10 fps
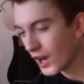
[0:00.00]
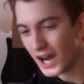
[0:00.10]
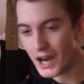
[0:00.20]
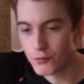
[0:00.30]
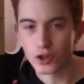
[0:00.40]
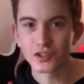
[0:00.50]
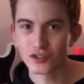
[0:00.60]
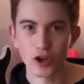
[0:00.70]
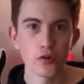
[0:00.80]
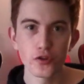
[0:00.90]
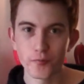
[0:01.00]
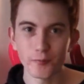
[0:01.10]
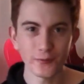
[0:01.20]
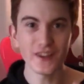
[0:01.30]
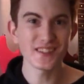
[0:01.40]
I've got to show them
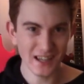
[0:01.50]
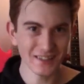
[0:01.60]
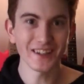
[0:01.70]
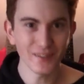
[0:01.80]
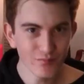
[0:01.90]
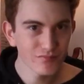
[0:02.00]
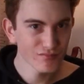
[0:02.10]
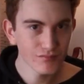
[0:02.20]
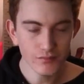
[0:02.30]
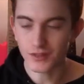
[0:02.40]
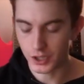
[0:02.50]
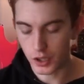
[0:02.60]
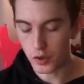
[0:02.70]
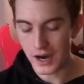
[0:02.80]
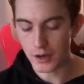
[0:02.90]
physically, you
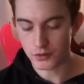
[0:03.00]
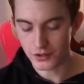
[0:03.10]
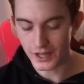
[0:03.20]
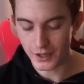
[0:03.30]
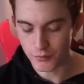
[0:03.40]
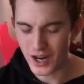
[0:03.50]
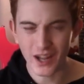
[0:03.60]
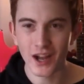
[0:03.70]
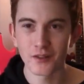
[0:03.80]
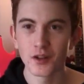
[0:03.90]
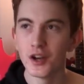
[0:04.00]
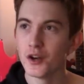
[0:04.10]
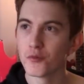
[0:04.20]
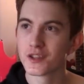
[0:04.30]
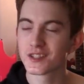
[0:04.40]
know, how to get it right. And
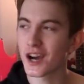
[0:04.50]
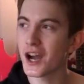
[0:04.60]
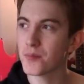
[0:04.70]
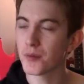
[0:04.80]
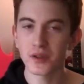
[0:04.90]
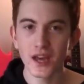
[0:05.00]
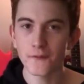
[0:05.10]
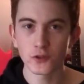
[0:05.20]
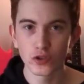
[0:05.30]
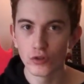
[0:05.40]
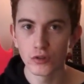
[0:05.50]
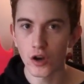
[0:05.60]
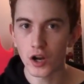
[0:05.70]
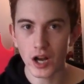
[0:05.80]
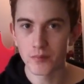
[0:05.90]
with Skype, I'd be there for too
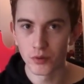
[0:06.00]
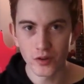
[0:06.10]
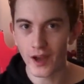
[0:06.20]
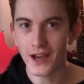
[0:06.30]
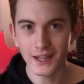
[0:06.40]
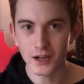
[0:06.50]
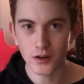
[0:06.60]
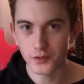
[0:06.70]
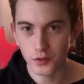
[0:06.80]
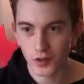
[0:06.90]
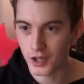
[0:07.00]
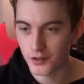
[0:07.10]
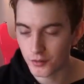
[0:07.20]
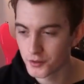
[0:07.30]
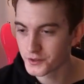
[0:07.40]
long, I'd bore the hell out of you,
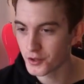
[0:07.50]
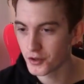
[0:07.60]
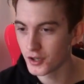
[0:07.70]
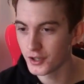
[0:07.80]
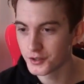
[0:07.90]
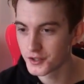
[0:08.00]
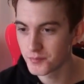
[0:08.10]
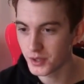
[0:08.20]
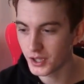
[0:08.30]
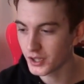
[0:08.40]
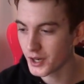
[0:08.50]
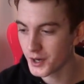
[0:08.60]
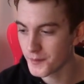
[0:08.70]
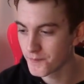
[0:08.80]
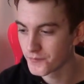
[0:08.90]
and also it'd just be,
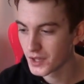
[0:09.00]
I